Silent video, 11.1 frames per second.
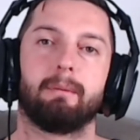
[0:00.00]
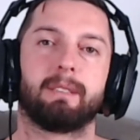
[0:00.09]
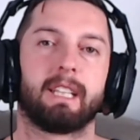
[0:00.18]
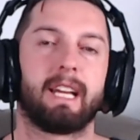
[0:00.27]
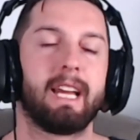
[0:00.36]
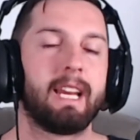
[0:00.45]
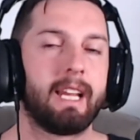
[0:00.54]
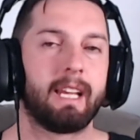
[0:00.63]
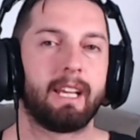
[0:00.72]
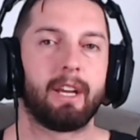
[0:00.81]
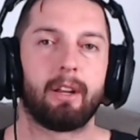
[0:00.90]
So
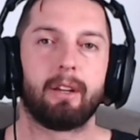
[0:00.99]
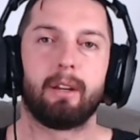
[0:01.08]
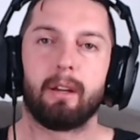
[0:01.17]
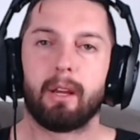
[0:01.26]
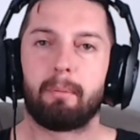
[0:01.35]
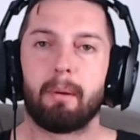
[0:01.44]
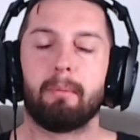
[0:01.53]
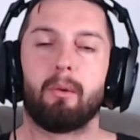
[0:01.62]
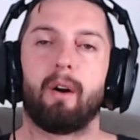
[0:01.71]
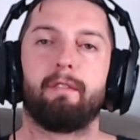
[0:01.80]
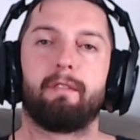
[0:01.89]
getting, you know, a little bit
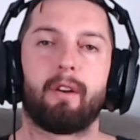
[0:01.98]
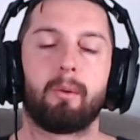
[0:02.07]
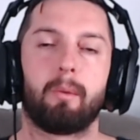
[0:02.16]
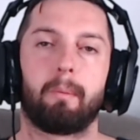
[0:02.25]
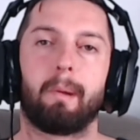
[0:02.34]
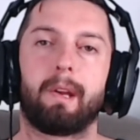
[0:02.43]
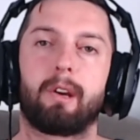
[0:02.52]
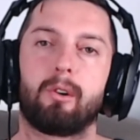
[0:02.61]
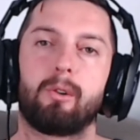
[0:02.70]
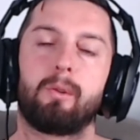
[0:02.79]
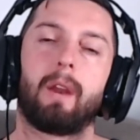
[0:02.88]
more info would be
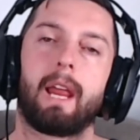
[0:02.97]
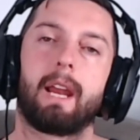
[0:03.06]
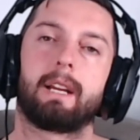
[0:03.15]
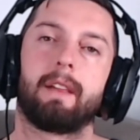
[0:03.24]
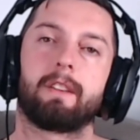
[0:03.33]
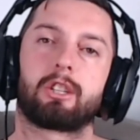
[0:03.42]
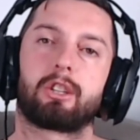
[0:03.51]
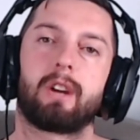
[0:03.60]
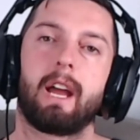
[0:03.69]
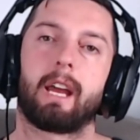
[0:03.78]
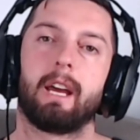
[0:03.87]
cool later down the
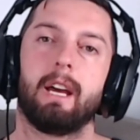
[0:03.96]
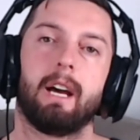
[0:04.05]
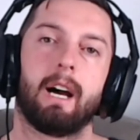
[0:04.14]
track.